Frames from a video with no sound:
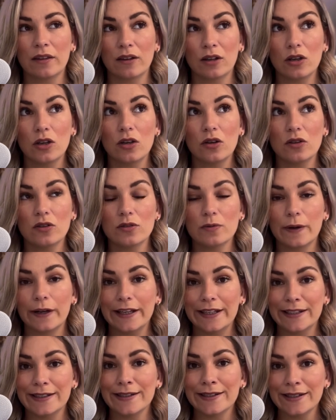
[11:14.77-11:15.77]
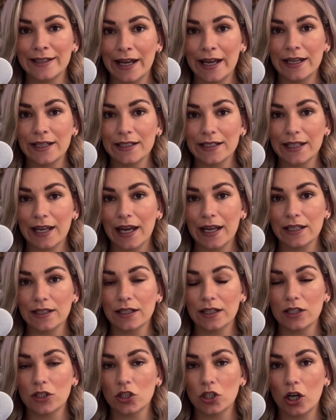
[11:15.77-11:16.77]
The queues were insane to get into
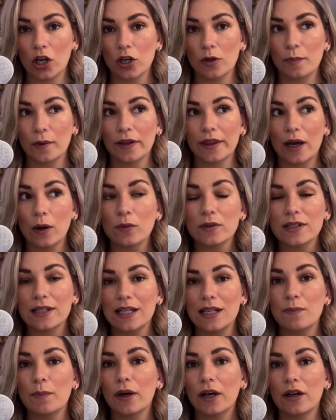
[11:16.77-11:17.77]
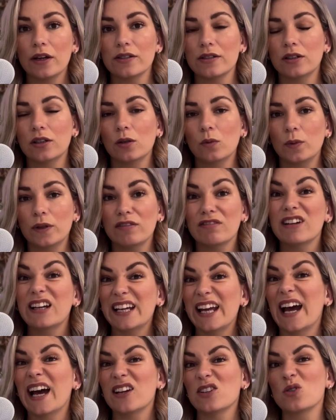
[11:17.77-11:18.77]
the show, but that was the person that we
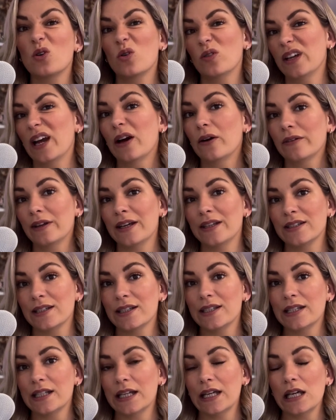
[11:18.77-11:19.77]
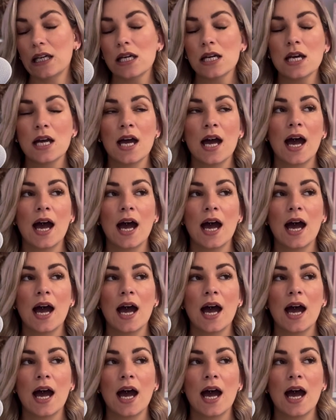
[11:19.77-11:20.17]
really had gone out there to see.